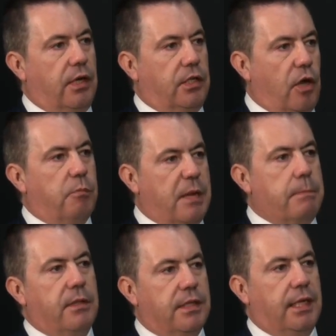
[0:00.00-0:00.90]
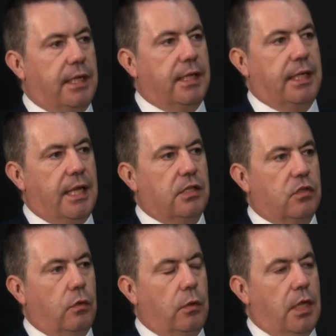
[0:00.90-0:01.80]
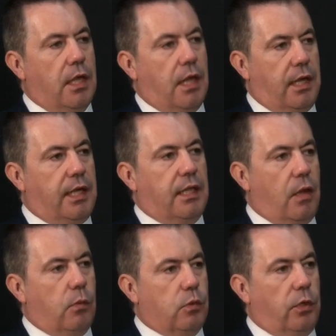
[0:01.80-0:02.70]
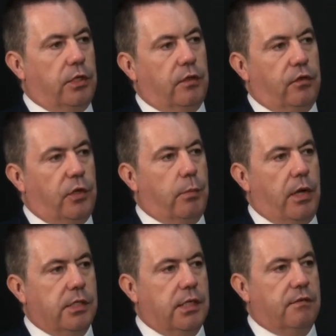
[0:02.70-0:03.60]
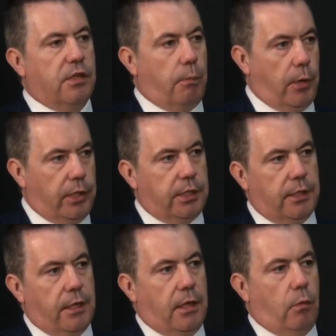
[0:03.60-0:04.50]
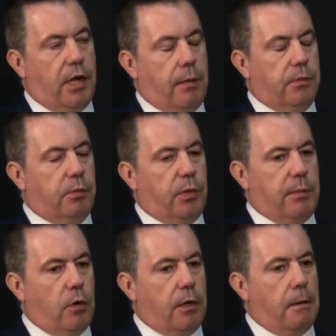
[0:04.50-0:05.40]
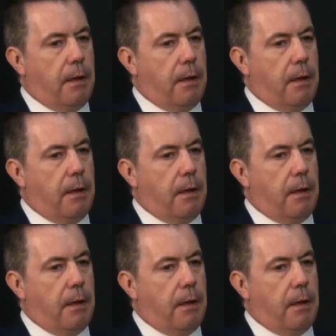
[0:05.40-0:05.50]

It got people thinking again. So again, that was one of the few positives about what happened to Primark.